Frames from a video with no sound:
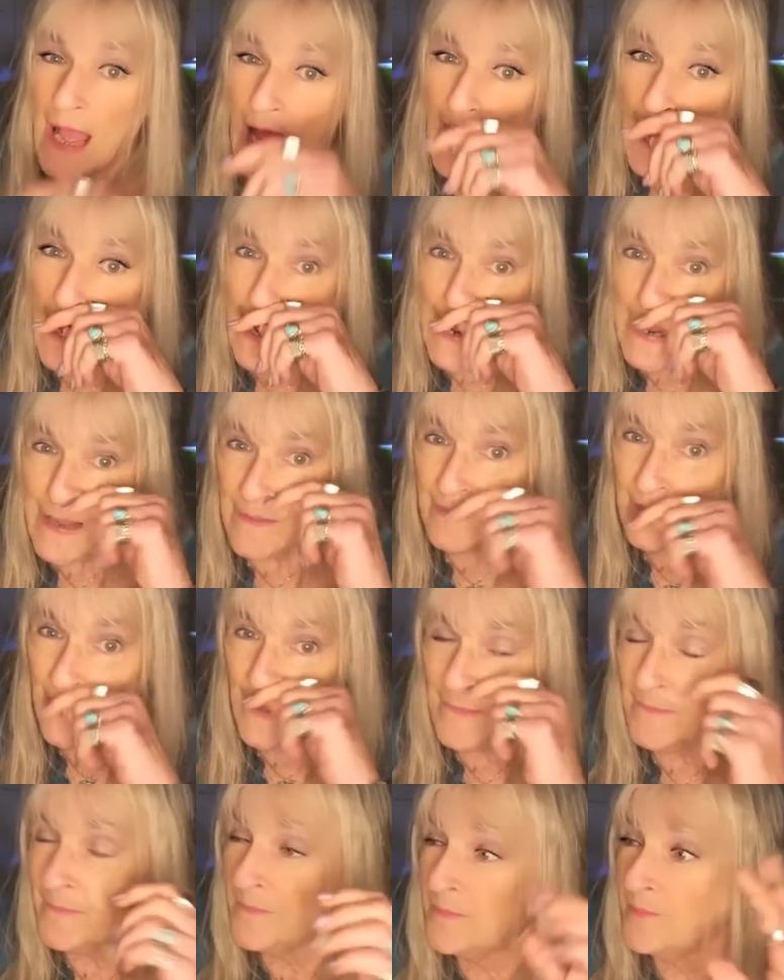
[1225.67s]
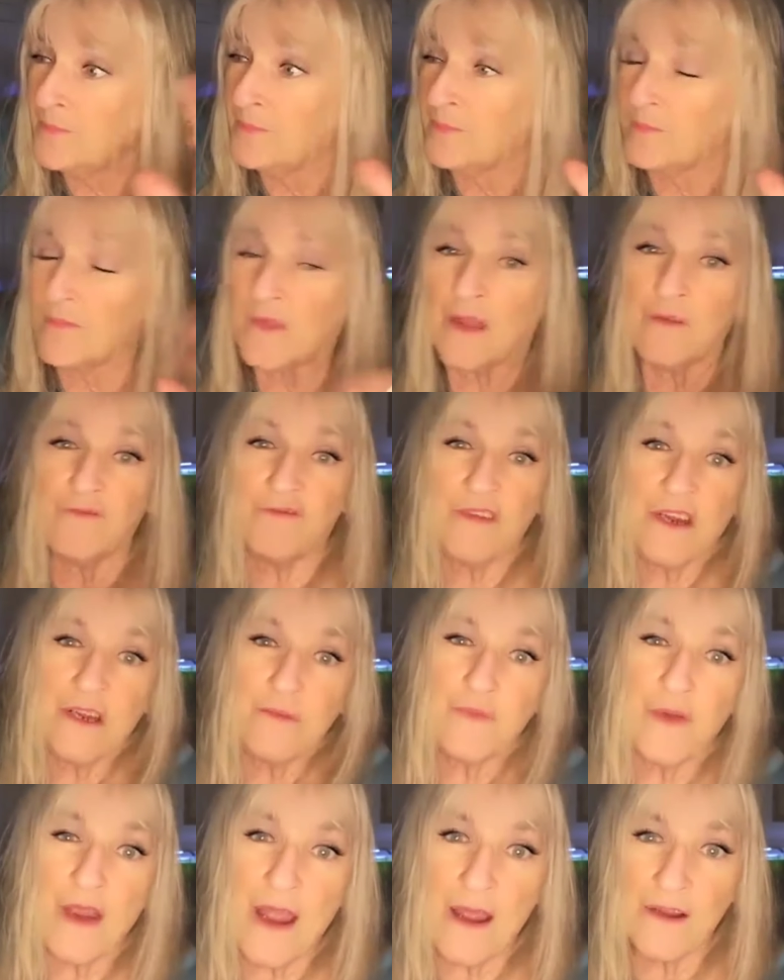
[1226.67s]
I am
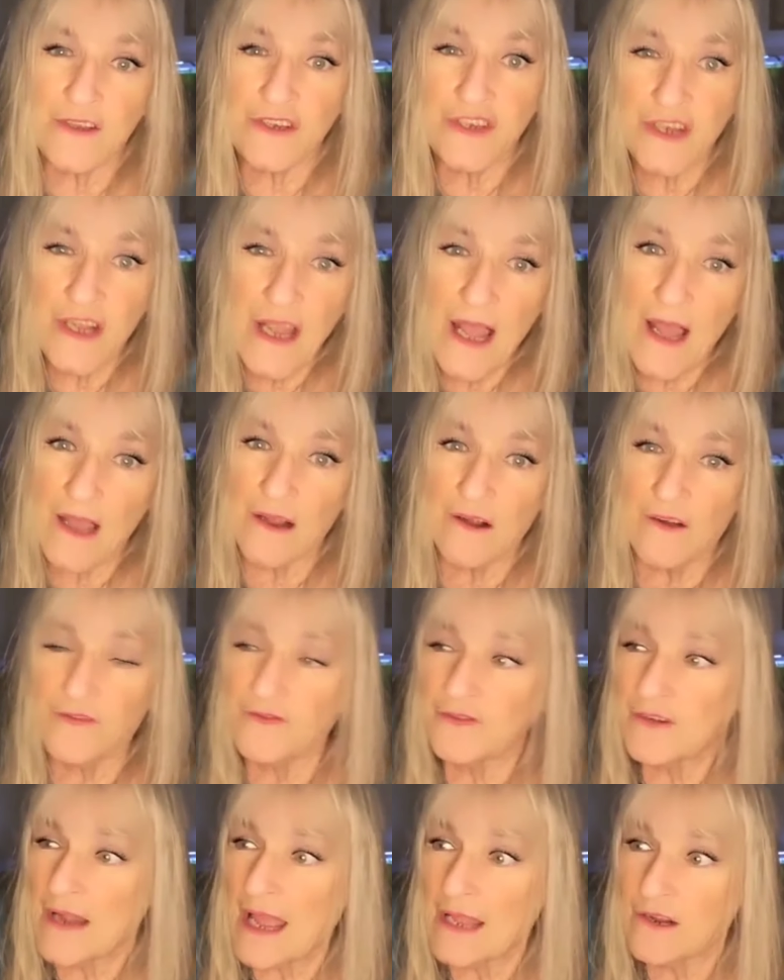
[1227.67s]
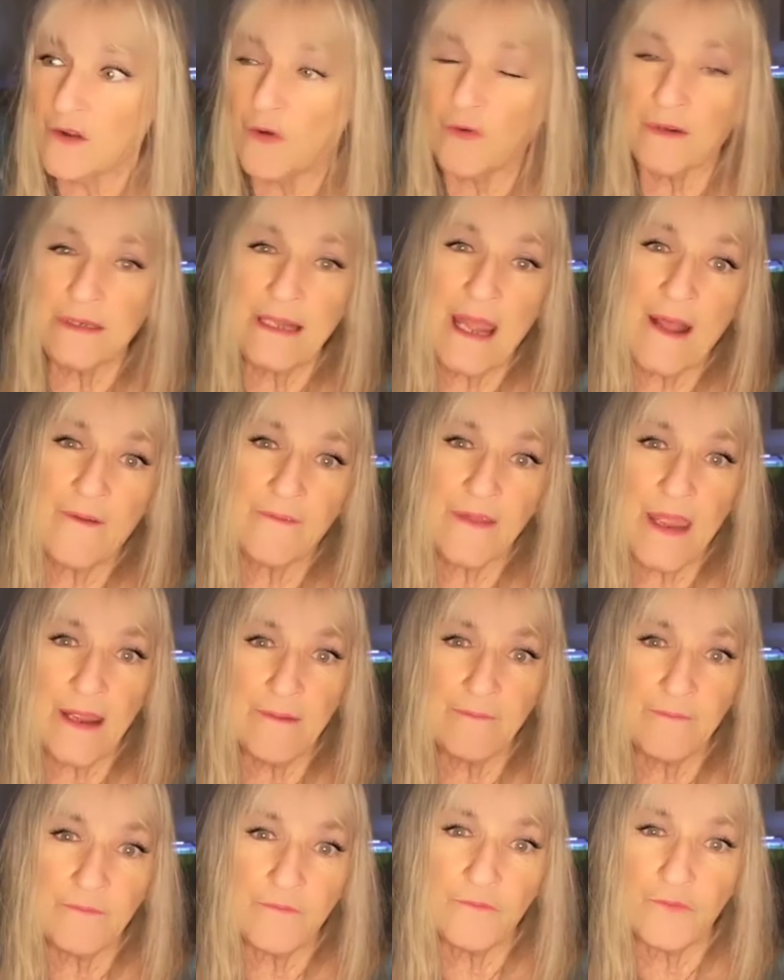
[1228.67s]
very proud of Chicago for not going down
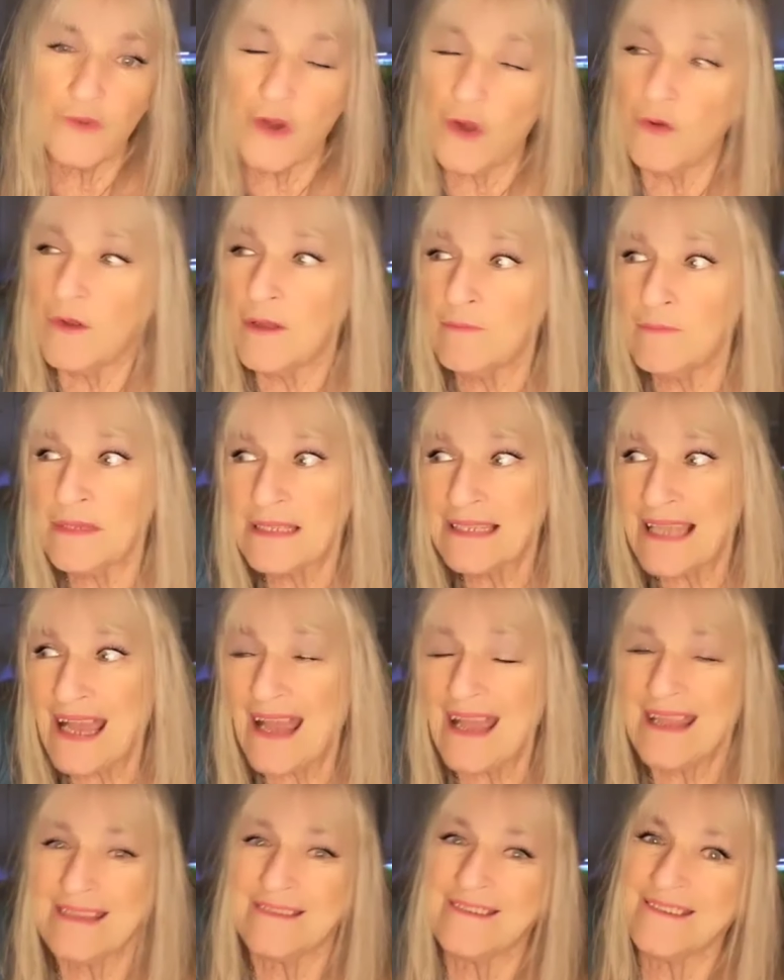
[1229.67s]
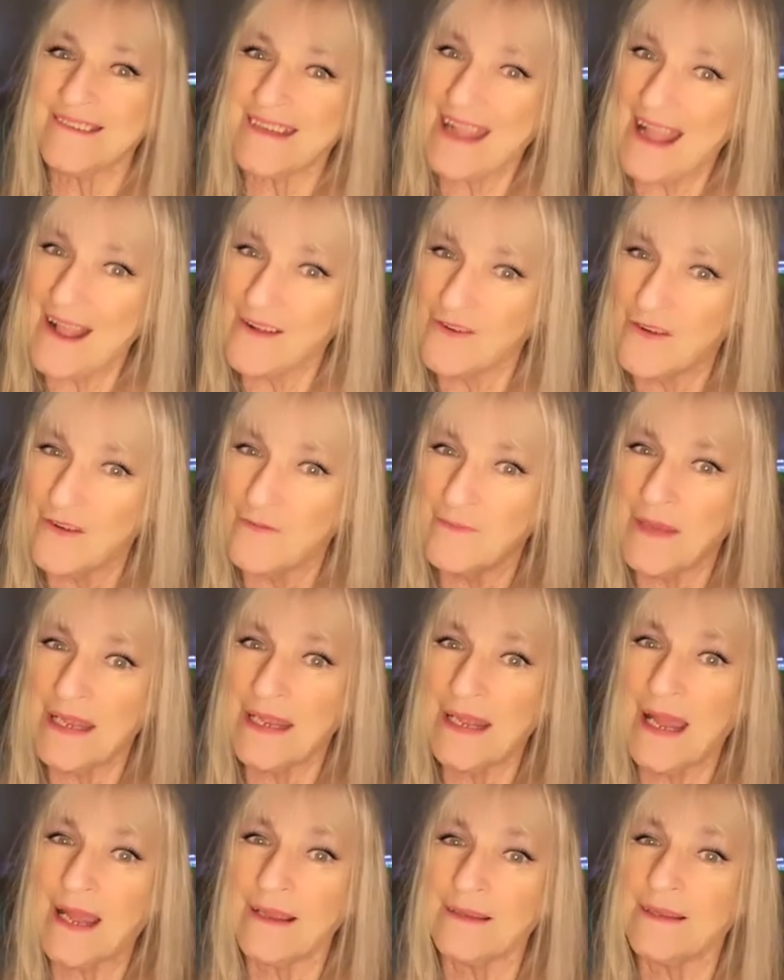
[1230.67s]
that route. And besides, Chicago and
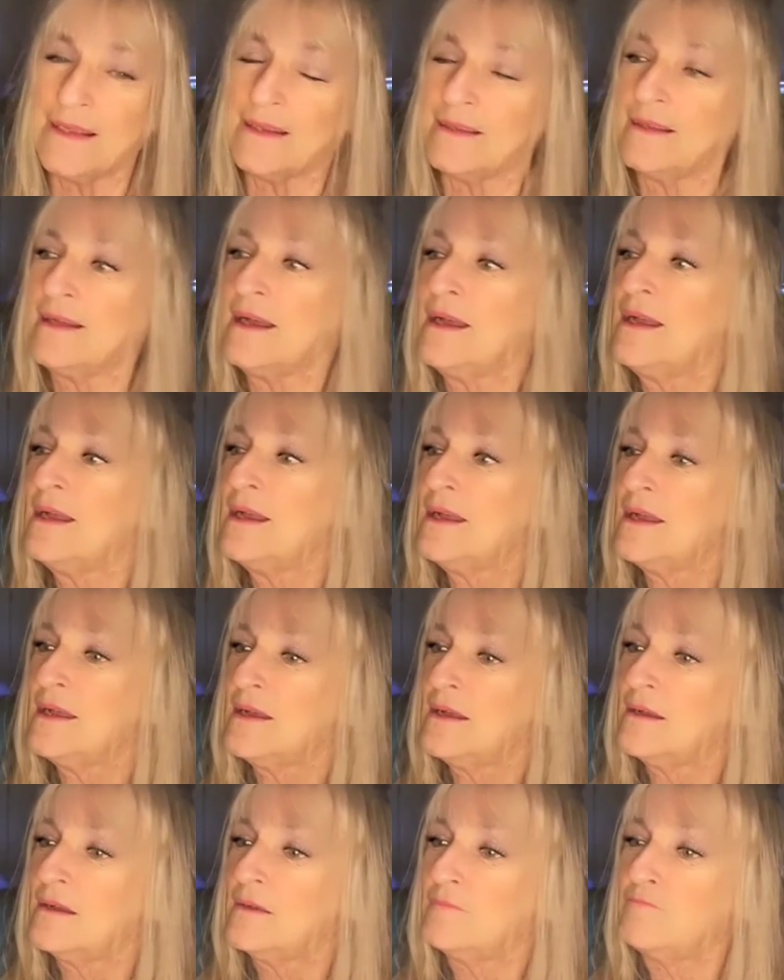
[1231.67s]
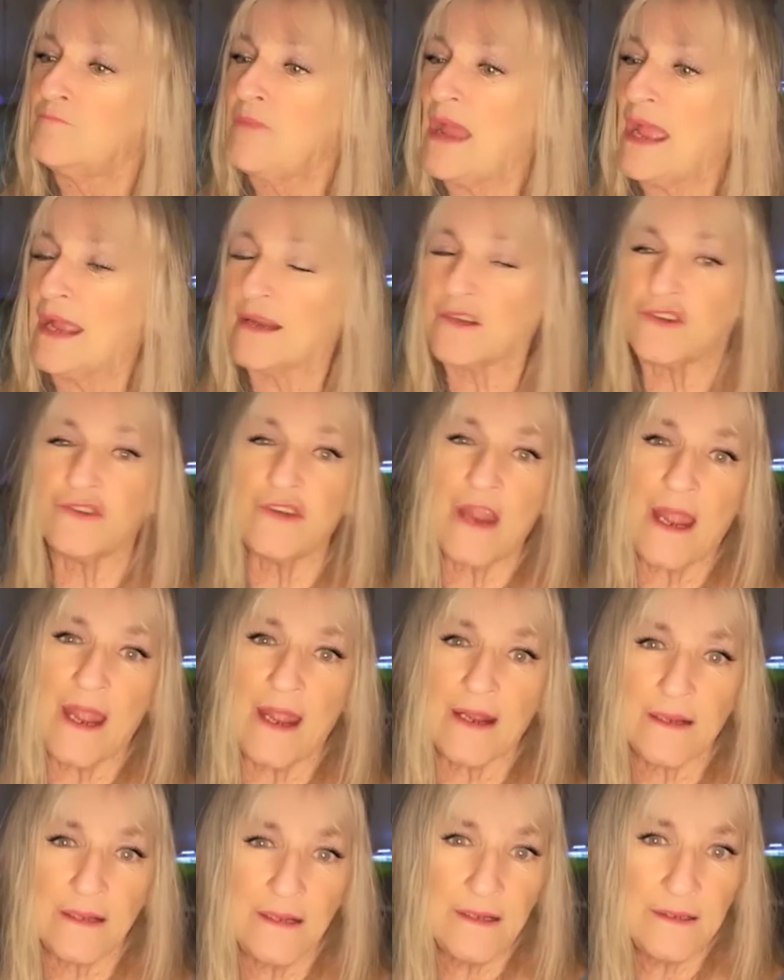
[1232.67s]
me got a little
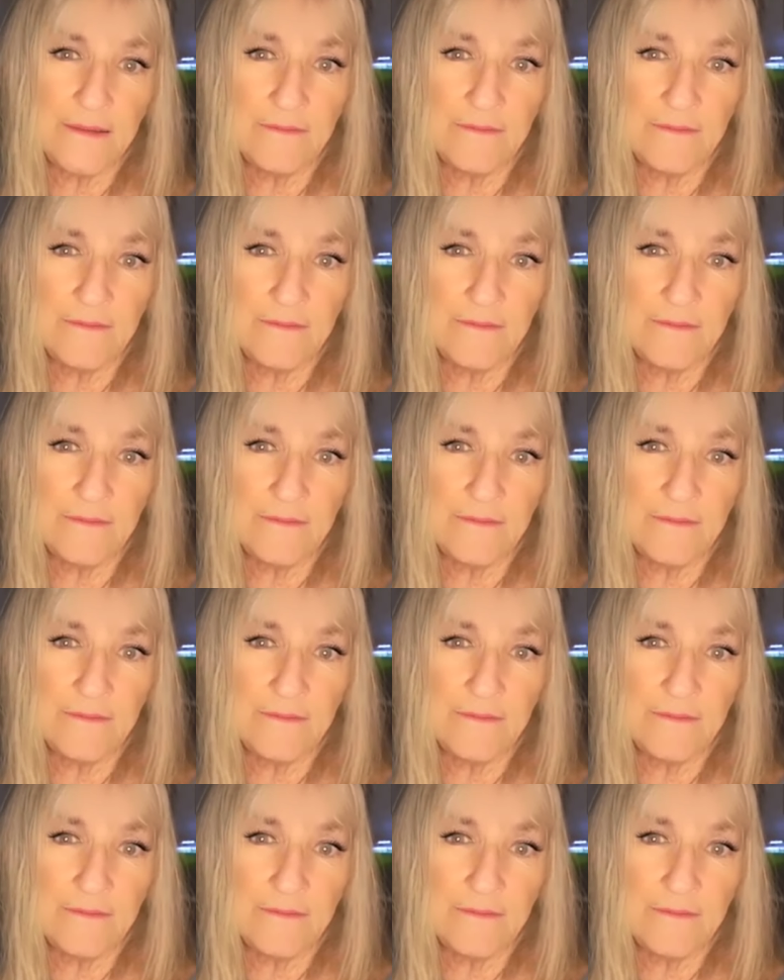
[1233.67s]
backtrack